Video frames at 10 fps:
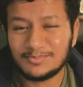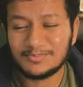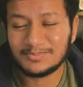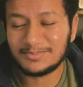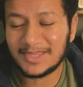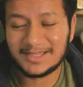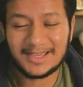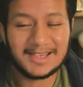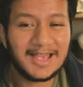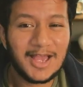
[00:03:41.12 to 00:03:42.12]
thinking
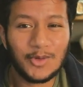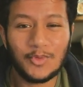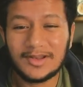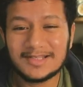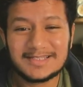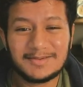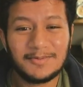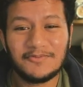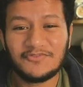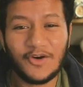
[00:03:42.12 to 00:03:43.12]
what does
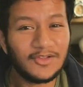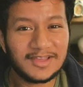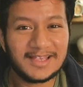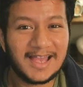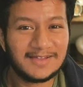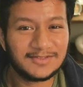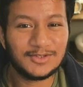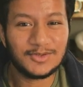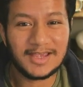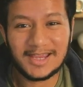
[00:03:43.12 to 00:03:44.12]
falling have to do
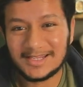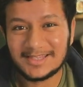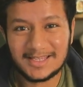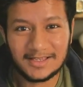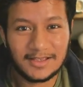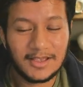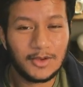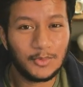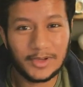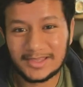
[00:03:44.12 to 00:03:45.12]
anything
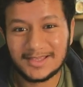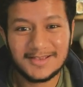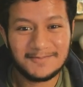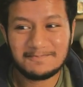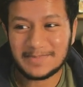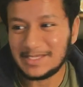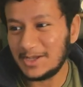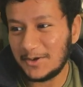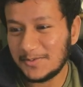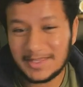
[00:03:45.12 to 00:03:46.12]
with, you know,
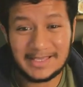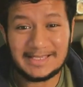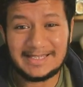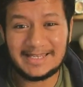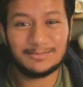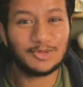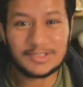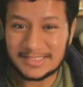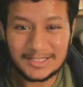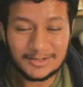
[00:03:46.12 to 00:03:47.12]
getting more
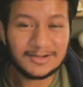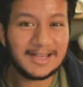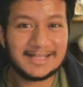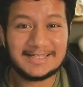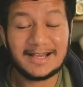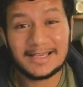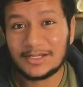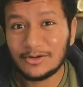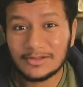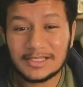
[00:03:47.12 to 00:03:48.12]
sicker and dying
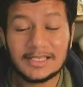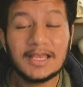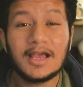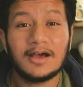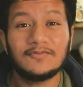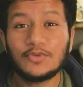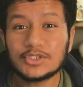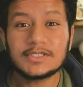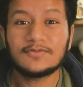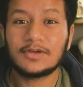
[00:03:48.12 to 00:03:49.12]
early? Unfortunately,
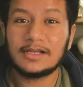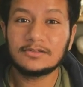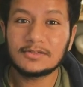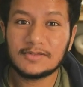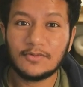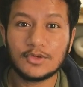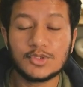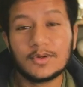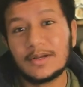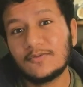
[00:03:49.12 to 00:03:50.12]
for elderly folks who are
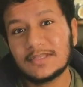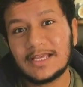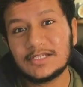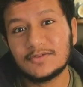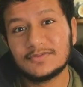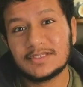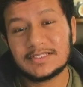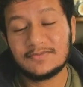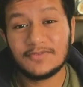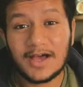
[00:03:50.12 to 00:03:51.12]
over the age of
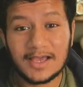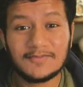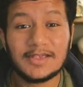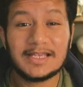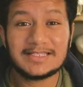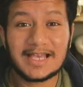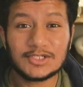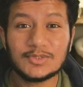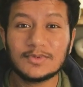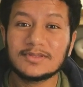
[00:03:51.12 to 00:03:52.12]
65, it's actually
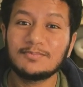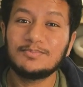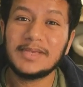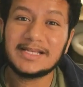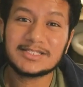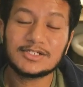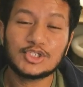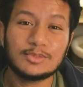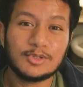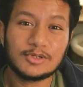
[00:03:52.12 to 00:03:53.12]
one of the biggest
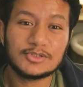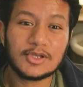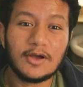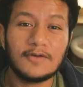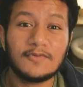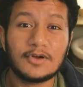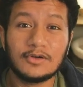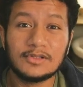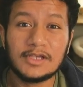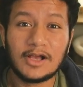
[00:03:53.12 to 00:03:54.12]
contributors of
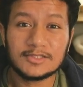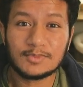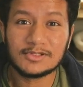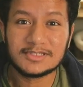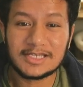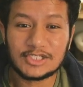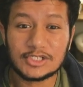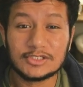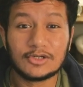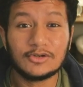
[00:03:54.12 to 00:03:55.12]
early hospitalizations,
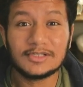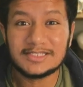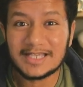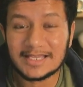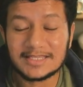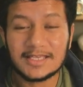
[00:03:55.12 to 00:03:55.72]
early death.